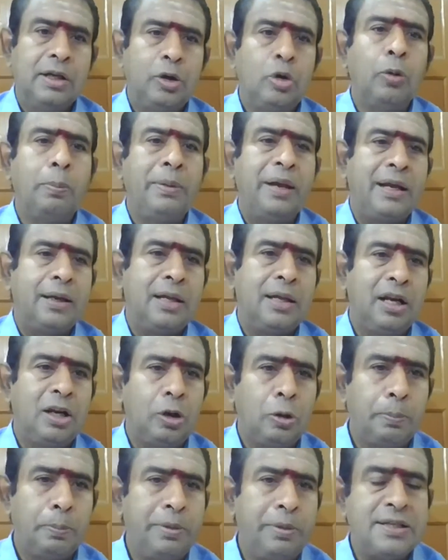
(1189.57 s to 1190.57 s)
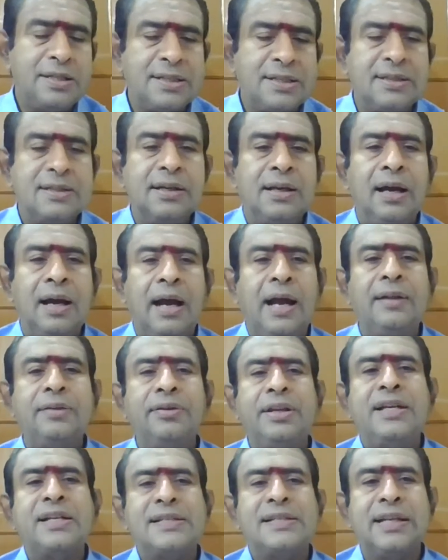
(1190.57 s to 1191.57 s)
You make in rupees
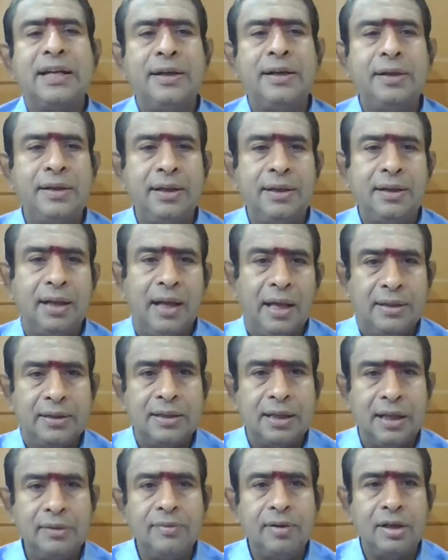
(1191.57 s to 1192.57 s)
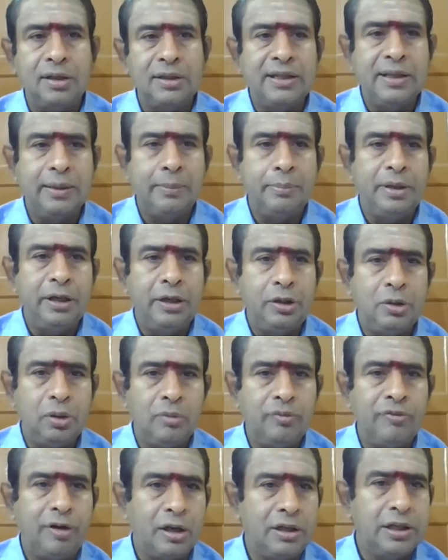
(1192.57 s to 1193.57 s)
and they send and convert them
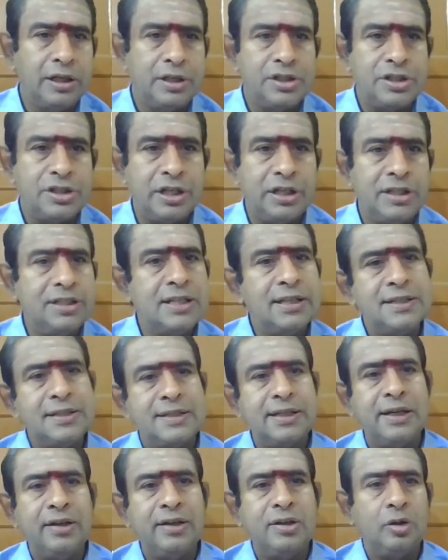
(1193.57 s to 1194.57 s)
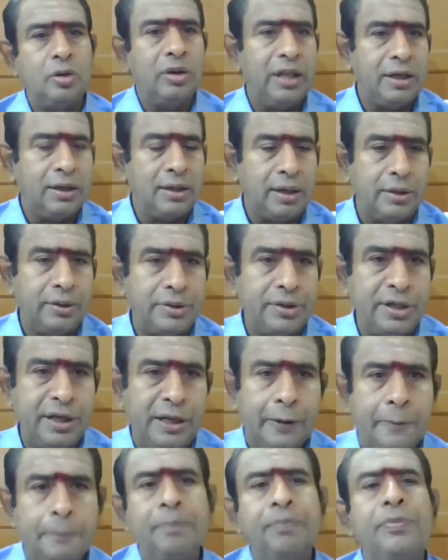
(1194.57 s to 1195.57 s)
into foreign exchange and send to their country.
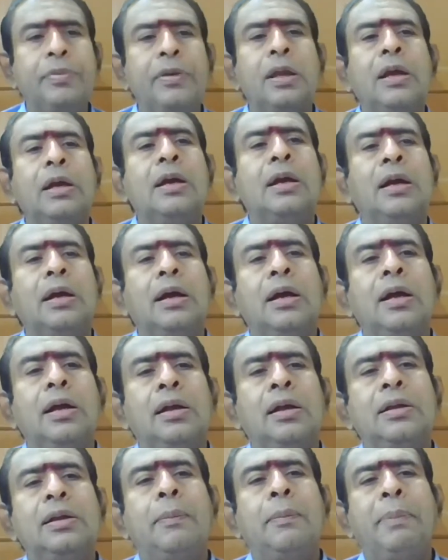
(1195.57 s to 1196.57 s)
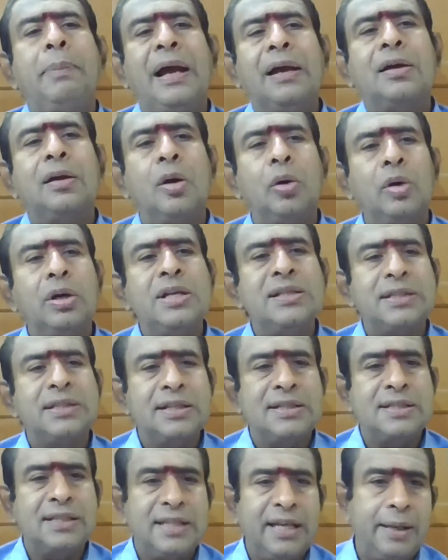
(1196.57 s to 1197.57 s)
The background is
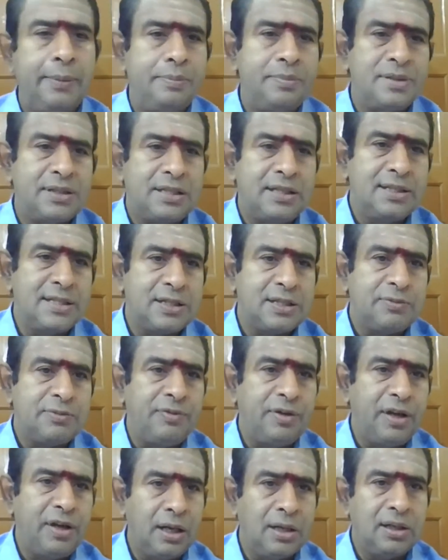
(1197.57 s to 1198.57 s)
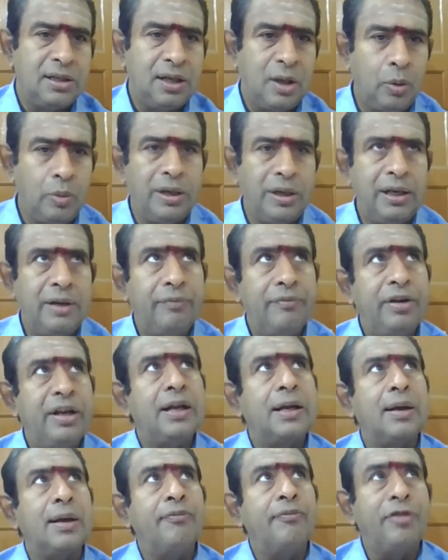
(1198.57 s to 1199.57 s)
the same. Since we are now in a very
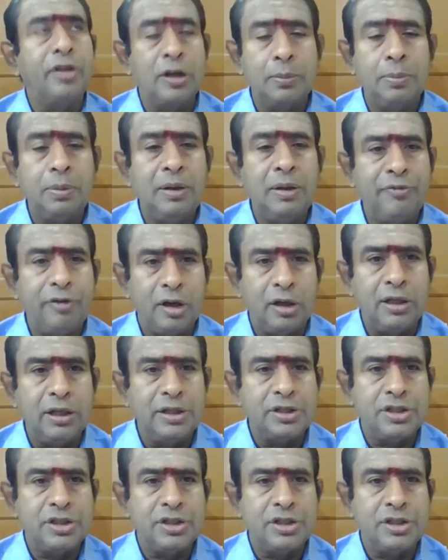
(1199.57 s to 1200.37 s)
comfortable foreign